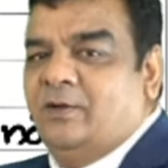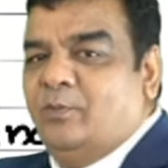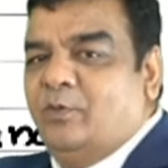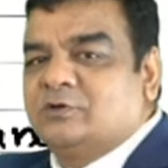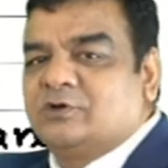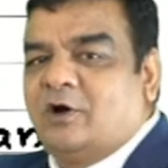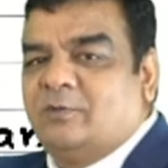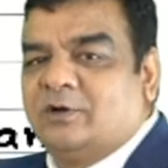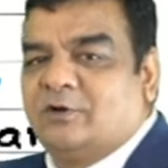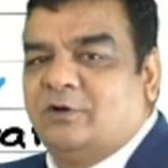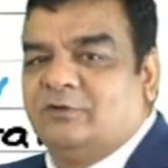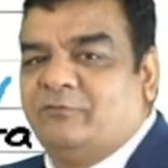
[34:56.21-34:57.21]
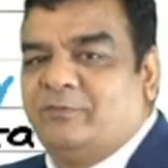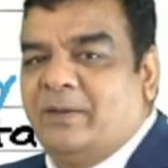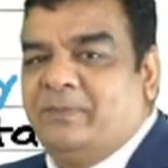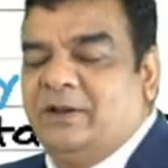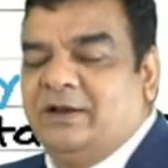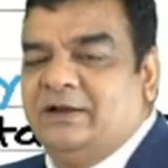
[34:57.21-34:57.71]
Most common cause of
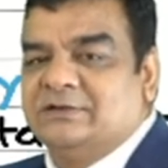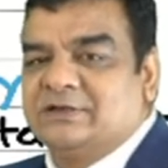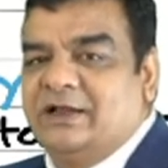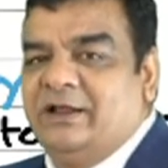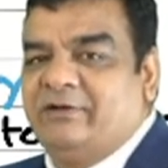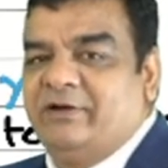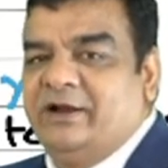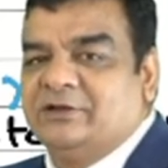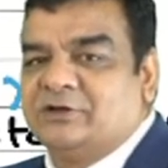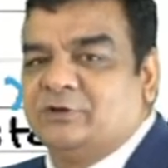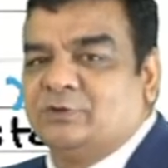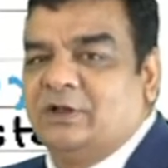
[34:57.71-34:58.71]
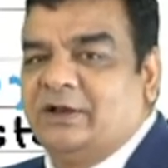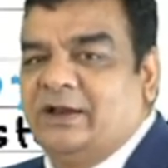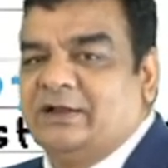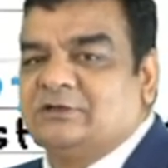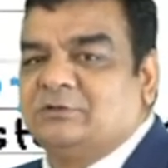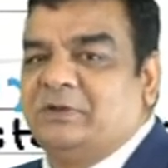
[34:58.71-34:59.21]
papillary is irradiation to the
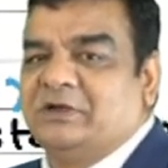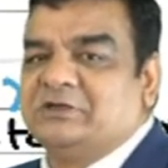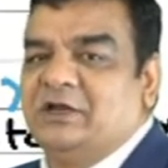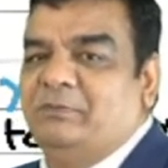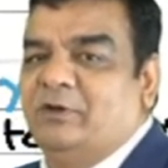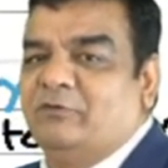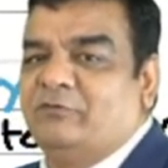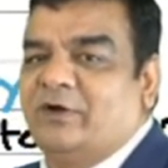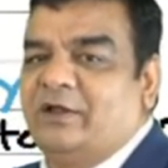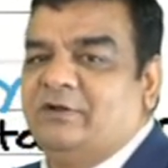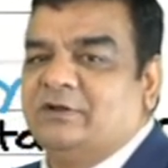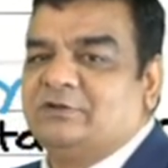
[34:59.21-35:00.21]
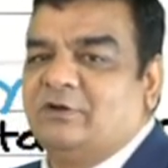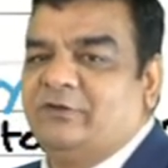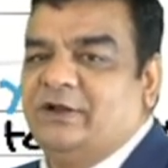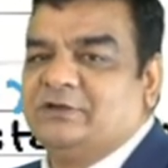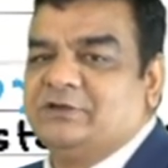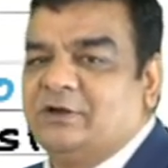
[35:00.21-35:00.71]
neck, especially below 5 years of
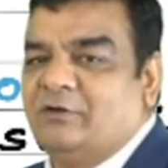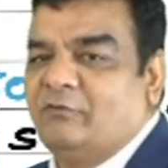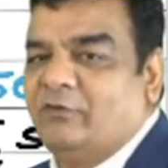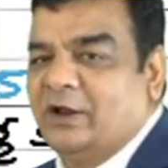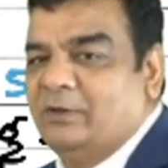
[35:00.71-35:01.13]
age, while